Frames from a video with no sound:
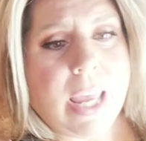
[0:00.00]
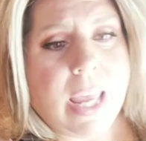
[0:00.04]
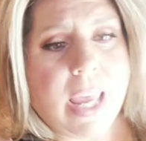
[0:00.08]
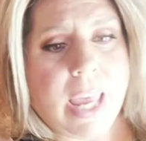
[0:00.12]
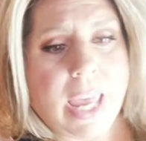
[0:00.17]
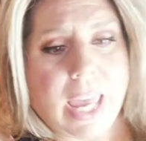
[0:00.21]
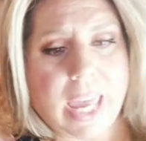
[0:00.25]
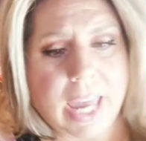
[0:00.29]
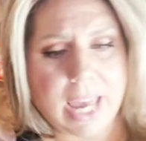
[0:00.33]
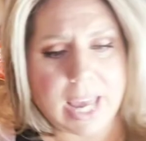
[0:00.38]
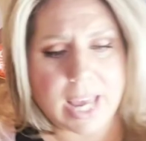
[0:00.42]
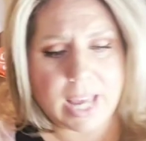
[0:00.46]

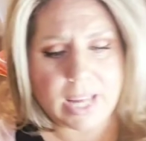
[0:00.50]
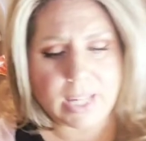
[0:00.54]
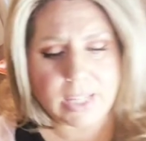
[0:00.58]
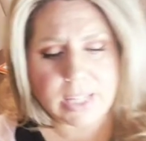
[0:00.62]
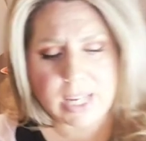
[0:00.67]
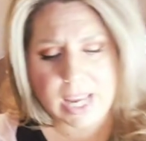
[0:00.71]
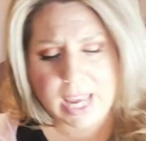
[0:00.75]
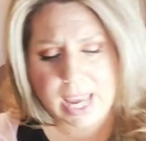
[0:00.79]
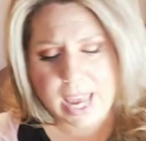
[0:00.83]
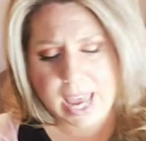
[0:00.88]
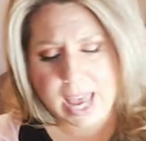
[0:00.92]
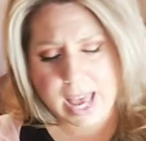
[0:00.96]
And
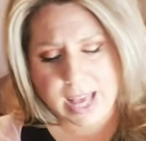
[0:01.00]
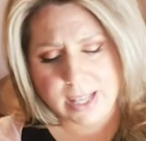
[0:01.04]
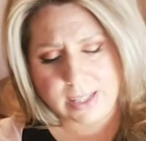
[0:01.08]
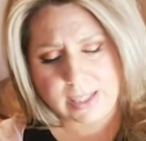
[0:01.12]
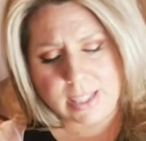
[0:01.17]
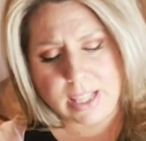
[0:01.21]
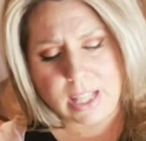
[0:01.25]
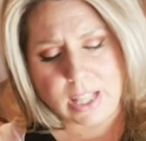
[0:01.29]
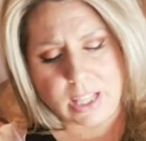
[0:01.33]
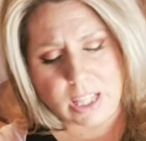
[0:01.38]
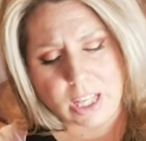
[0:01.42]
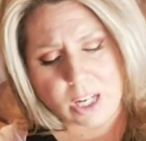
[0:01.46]
it has
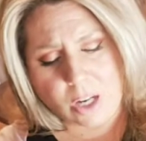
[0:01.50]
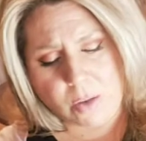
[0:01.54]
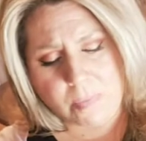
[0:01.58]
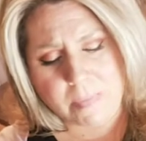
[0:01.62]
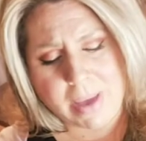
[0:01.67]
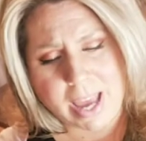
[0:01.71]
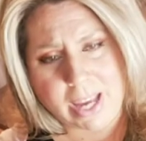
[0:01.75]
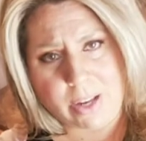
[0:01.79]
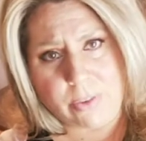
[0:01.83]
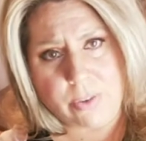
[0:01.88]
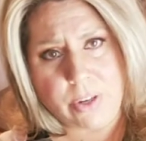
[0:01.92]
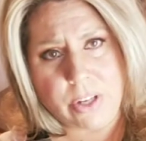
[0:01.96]
the little
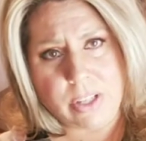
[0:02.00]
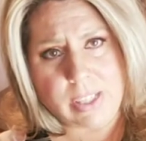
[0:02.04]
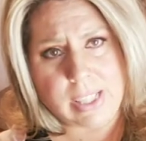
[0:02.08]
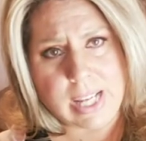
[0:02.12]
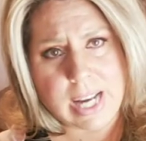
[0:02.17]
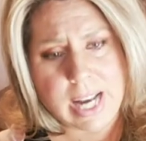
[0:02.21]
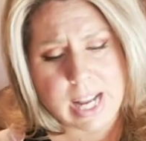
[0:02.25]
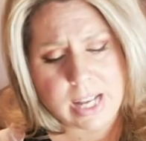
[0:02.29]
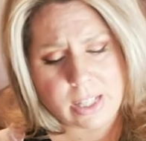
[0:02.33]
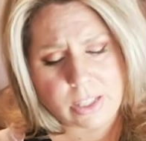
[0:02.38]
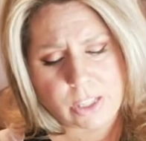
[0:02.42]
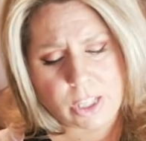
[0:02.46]
micros in
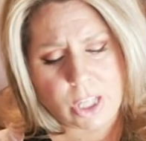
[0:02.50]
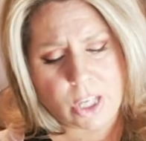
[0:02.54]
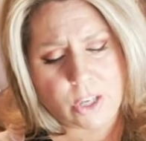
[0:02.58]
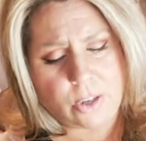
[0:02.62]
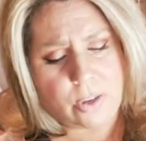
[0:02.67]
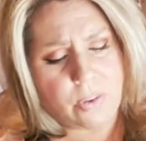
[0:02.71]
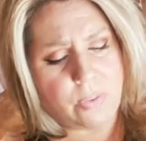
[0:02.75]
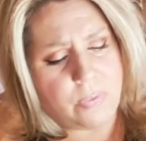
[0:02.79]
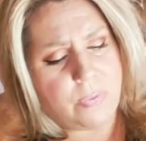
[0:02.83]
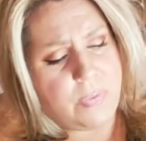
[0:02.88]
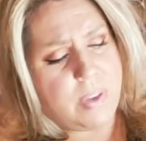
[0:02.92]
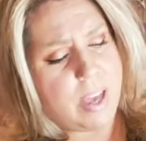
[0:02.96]
it so you
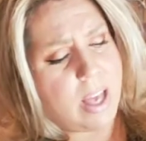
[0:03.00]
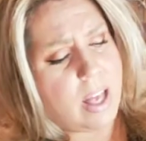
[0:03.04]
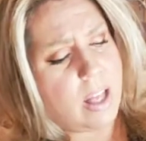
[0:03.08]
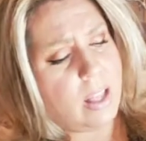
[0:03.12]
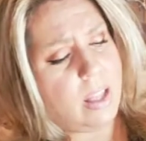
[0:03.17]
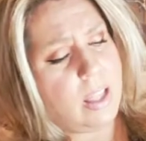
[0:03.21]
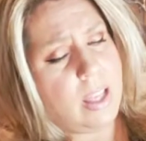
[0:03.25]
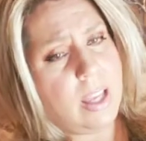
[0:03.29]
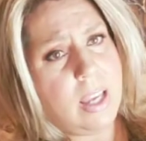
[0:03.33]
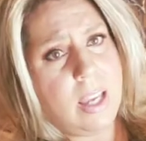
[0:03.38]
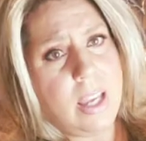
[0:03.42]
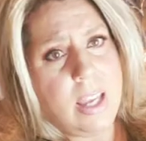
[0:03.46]
could
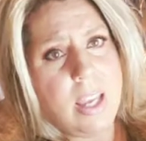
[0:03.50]
feel